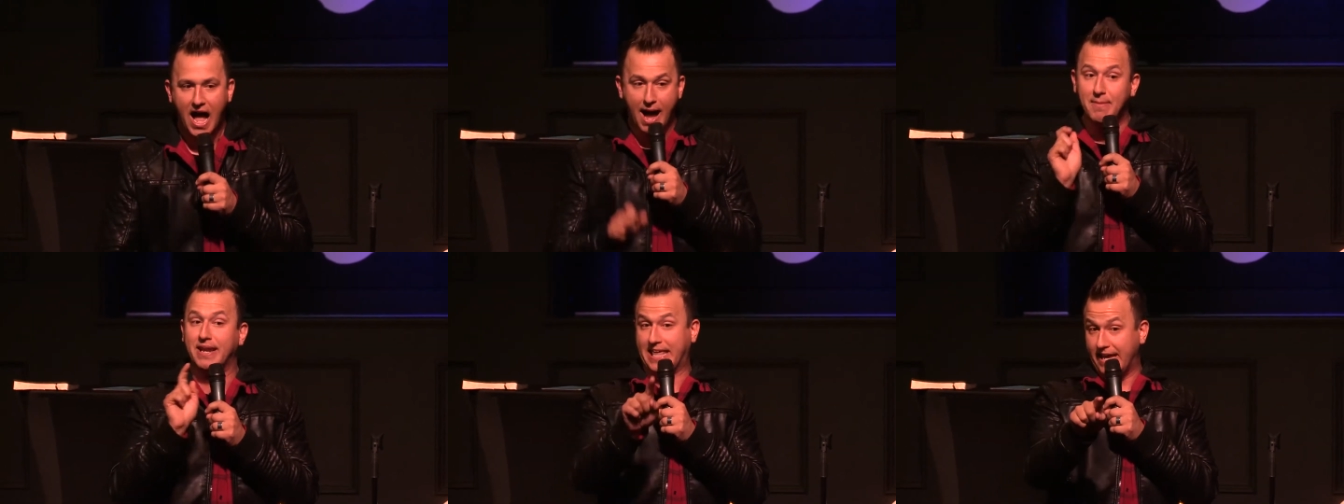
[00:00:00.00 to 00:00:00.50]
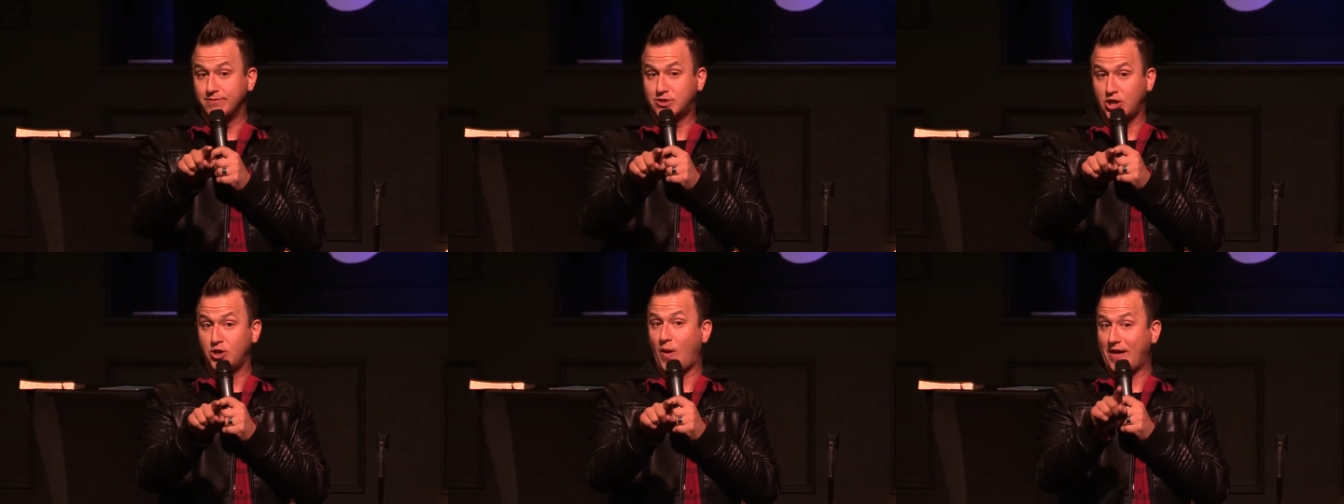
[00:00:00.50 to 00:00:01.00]
I'm gonna give him
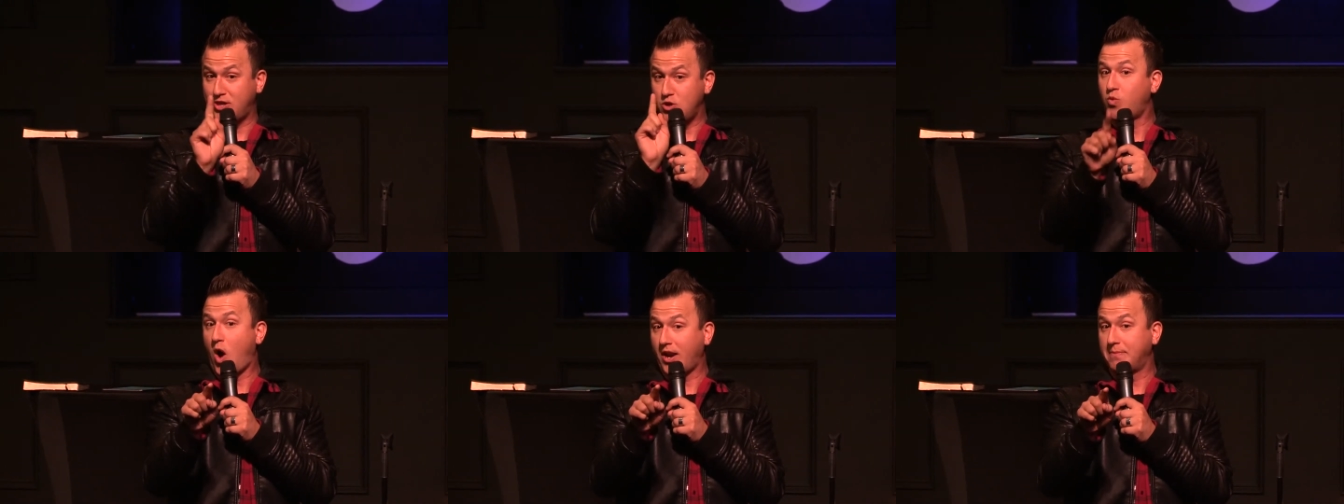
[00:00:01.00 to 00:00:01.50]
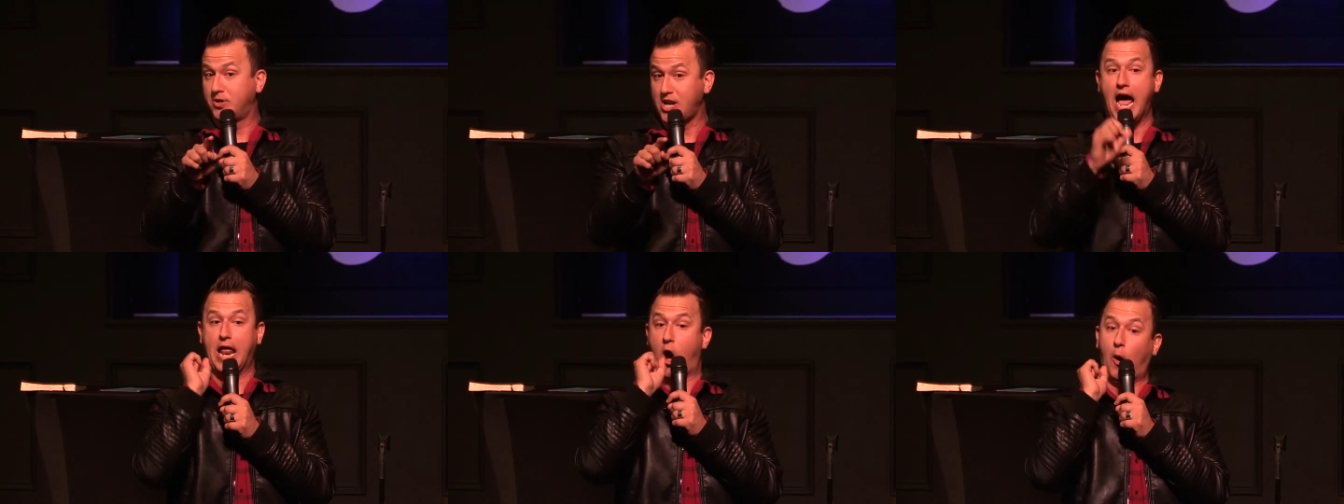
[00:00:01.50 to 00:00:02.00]
to you whether you want him or
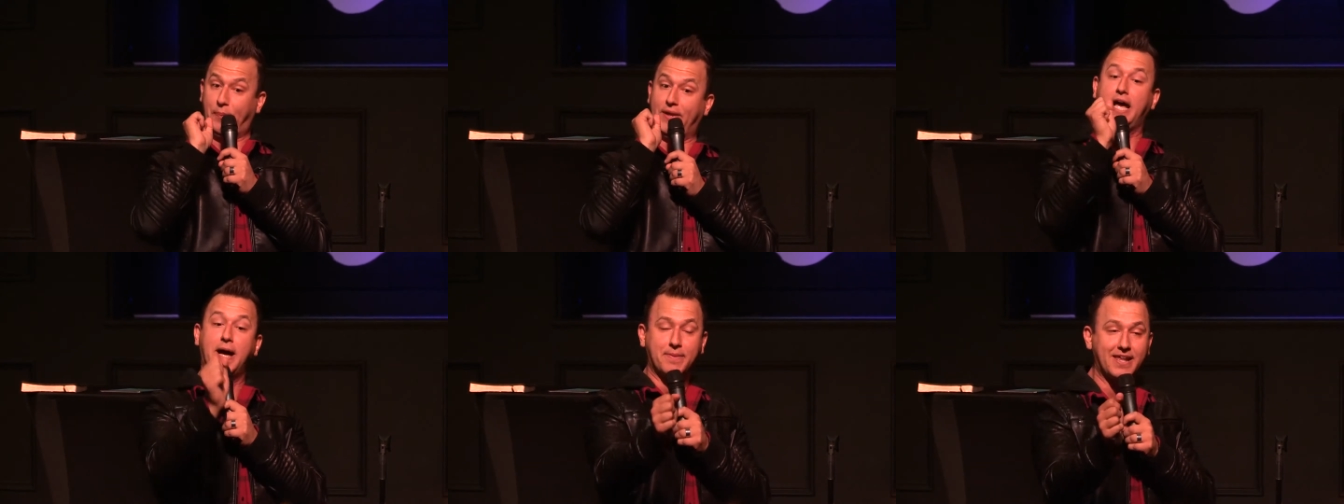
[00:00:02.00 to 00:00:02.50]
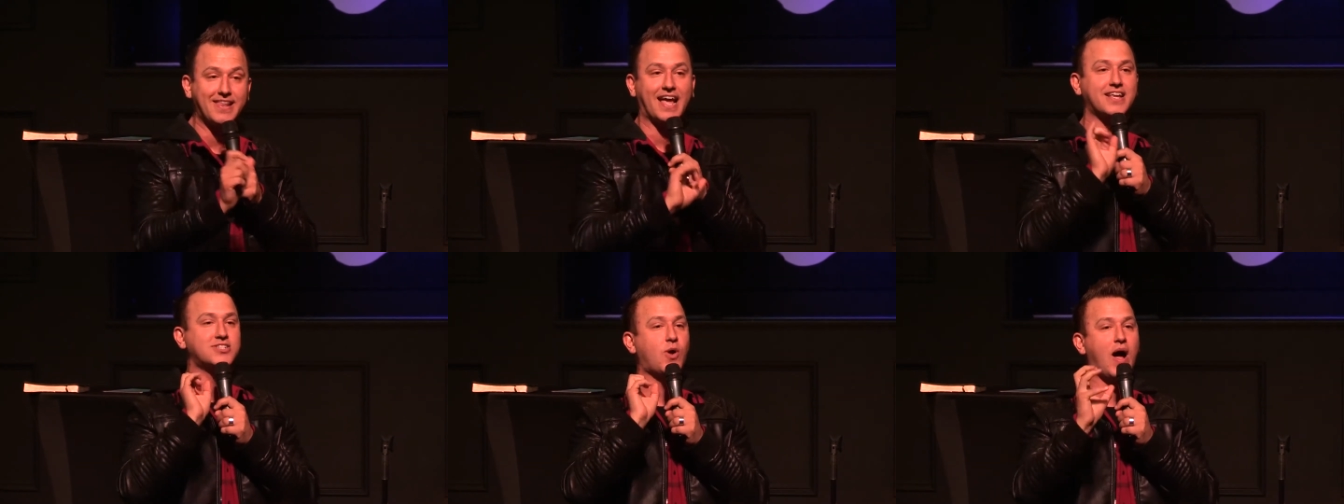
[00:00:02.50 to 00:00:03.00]
not. Open up. And
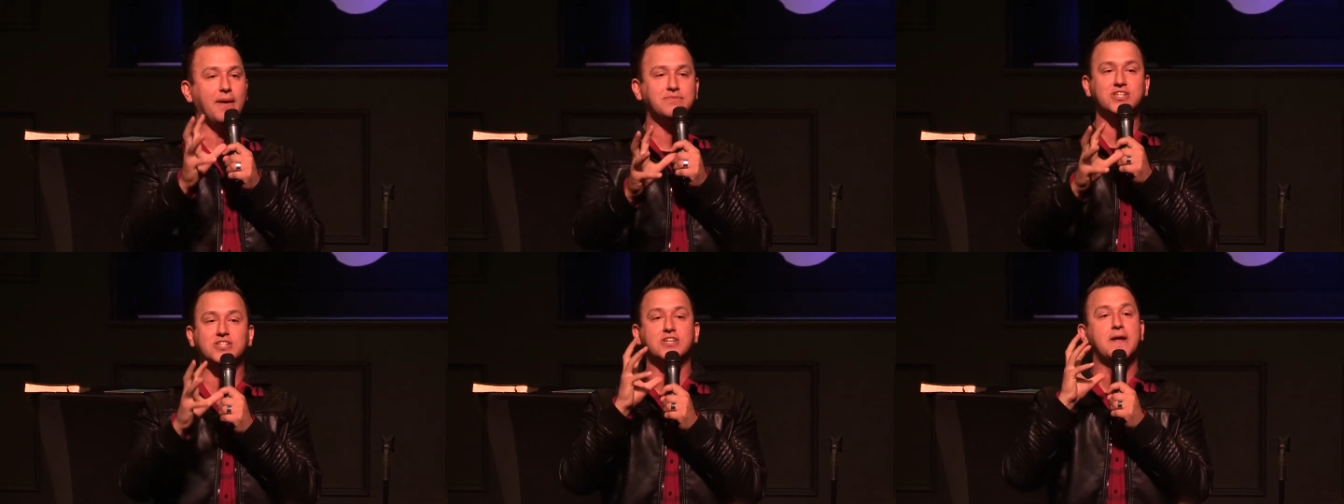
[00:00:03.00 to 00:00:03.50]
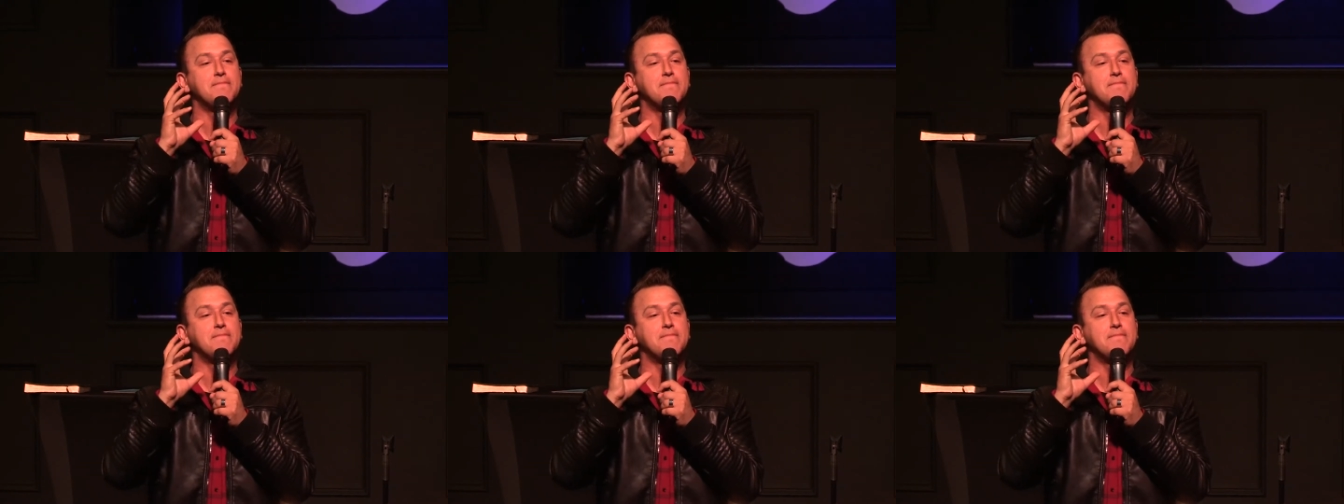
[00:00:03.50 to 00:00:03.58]
like, so I'm just